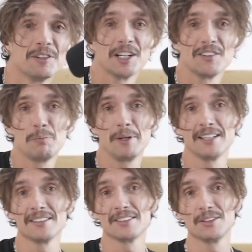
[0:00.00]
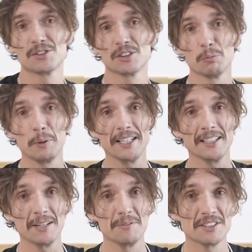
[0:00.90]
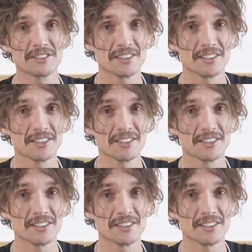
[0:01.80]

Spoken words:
for another band who shall remain nameless